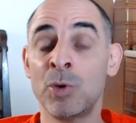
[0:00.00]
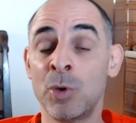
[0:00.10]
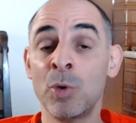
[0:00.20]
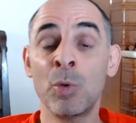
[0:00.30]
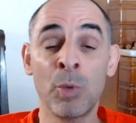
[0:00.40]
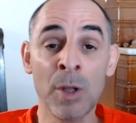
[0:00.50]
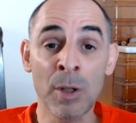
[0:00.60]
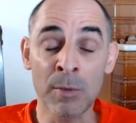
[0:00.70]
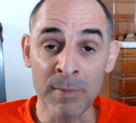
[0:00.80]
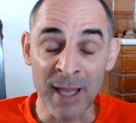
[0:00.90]
you
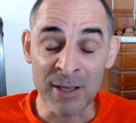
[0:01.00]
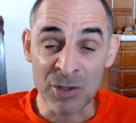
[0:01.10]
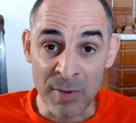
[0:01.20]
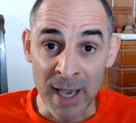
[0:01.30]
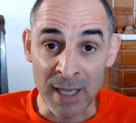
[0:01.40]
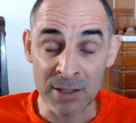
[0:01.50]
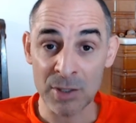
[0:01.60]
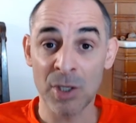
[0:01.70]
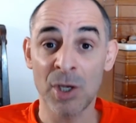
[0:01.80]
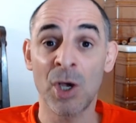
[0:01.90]
will attract
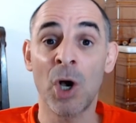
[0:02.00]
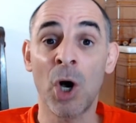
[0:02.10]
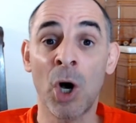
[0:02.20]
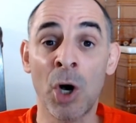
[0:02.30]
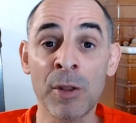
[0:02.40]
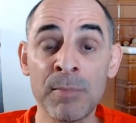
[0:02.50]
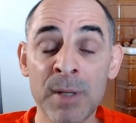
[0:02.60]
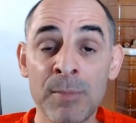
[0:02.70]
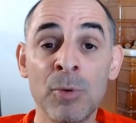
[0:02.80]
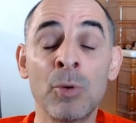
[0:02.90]
other
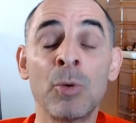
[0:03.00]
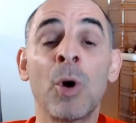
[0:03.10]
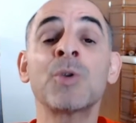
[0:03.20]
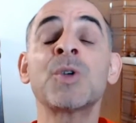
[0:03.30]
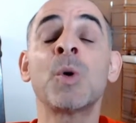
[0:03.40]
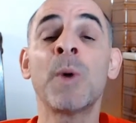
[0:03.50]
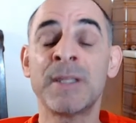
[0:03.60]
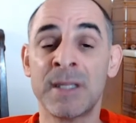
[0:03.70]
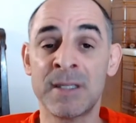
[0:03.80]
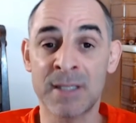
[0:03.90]
people who also
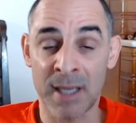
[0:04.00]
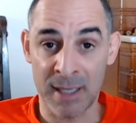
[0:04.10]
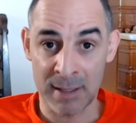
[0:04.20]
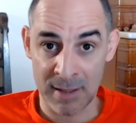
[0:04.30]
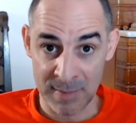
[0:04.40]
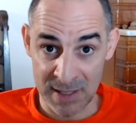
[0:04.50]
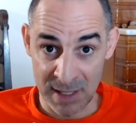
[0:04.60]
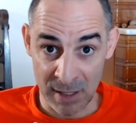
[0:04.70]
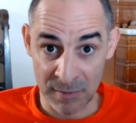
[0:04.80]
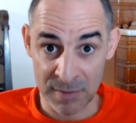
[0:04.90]
went inside
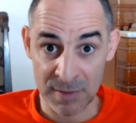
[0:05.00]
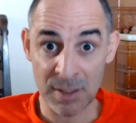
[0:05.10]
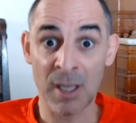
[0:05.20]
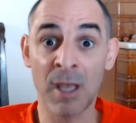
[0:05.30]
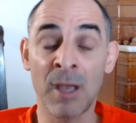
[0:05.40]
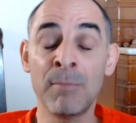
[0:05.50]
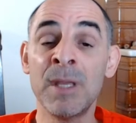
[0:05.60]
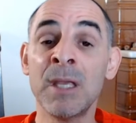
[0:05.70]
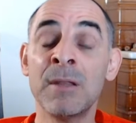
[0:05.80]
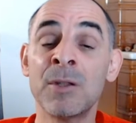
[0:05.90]
themselves and
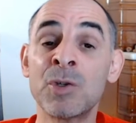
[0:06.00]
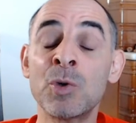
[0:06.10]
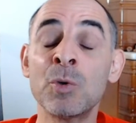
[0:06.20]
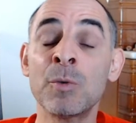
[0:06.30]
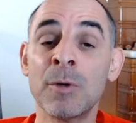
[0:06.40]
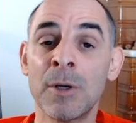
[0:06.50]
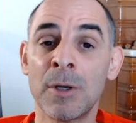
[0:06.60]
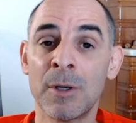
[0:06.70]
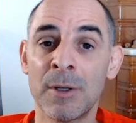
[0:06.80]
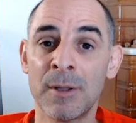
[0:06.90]
being the true
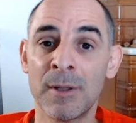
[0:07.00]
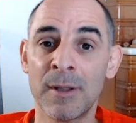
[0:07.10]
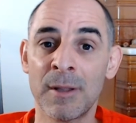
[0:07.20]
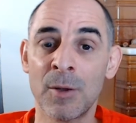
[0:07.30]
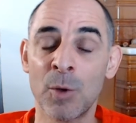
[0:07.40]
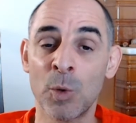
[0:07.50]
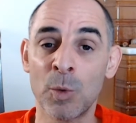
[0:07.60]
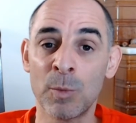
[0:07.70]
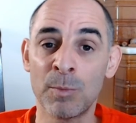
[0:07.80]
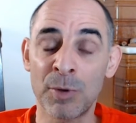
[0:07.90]

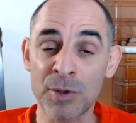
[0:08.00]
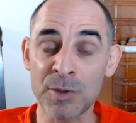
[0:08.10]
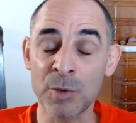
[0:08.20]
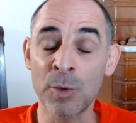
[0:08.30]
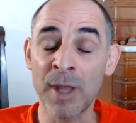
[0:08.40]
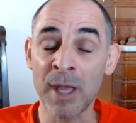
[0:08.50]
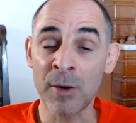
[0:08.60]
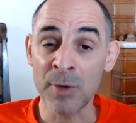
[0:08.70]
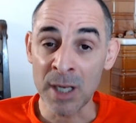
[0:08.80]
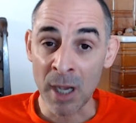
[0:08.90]
person who they
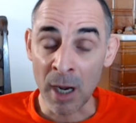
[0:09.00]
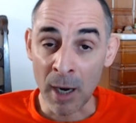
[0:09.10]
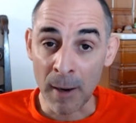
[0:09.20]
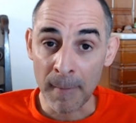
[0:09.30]
really are.